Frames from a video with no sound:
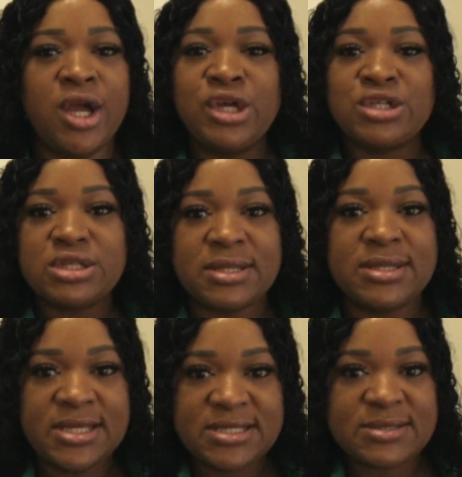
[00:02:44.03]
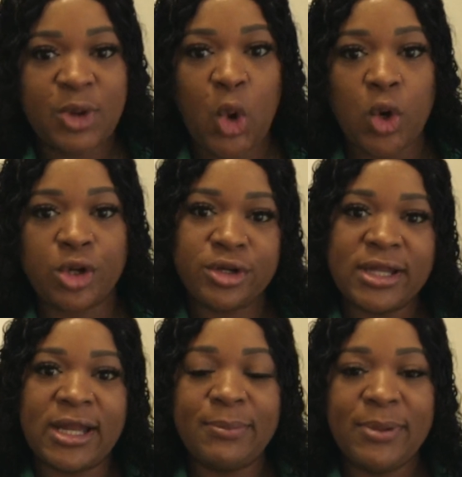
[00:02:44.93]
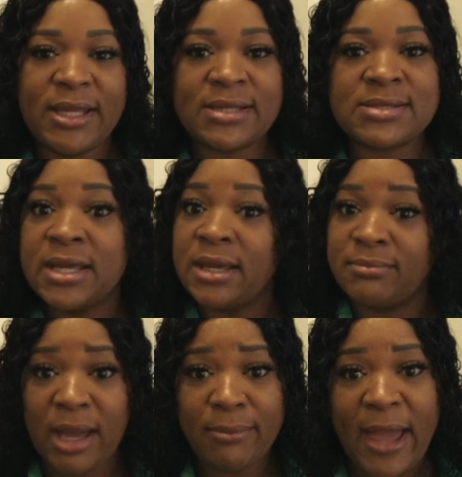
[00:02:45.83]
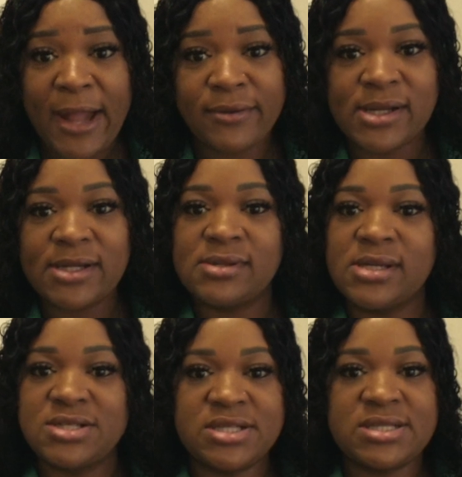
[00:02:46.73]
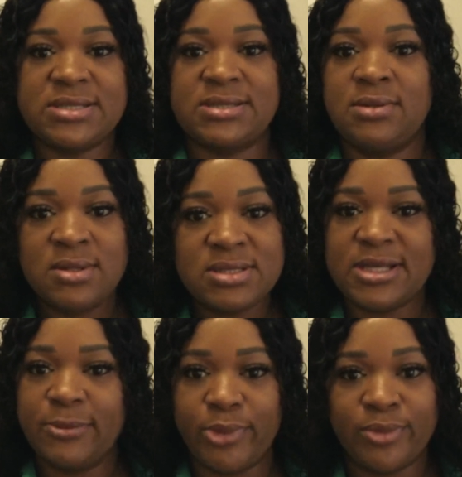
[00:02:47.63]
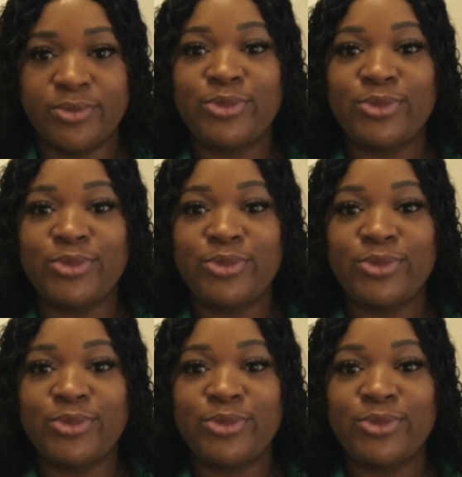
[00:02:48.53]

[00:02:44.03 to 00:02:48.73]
So this corner that I picked, my background is just simple.